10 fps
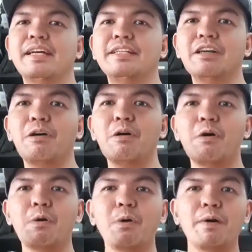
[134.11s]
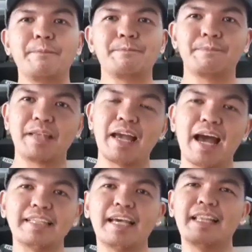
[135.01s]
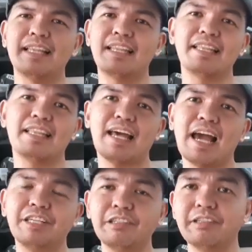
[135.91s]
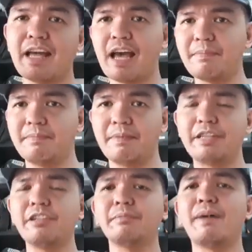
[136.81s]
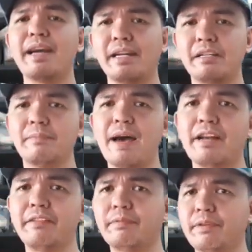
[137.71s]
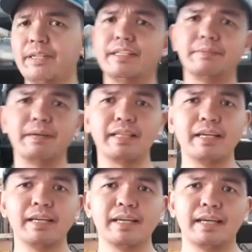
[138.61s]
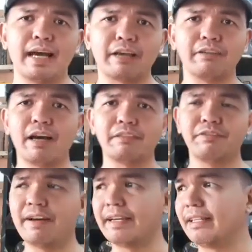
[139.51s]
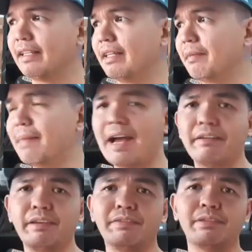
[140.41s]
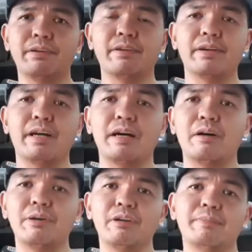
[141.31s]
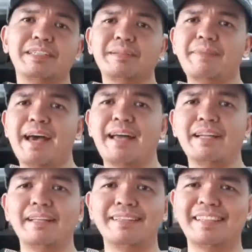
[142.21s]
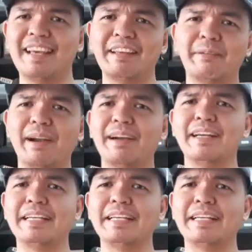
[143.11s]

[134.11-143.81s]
So I said I should buy another battery for this, but I could not find a battery for Hoyoma Japan anywhere.